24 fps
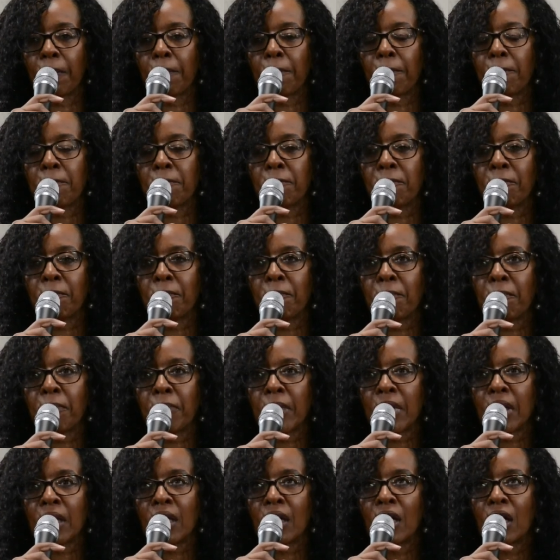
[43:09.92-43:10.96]

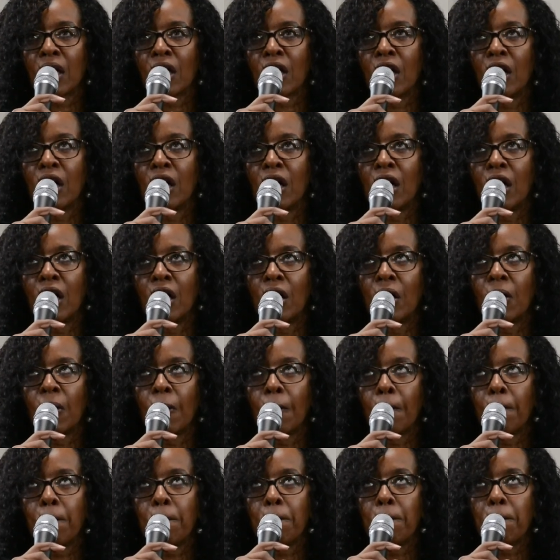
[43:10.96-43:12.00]

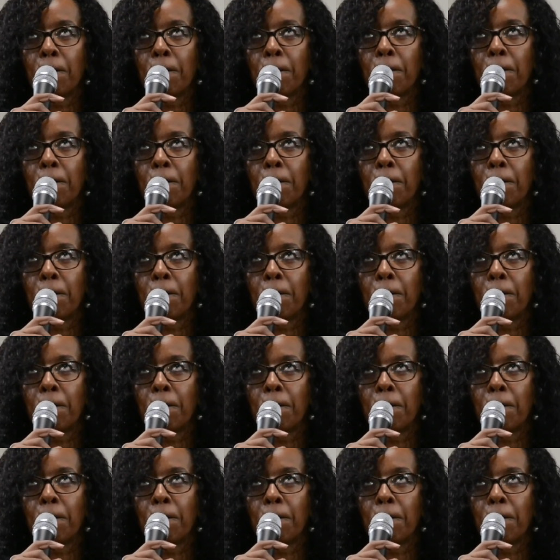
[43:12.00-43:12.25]
Nobody speaks.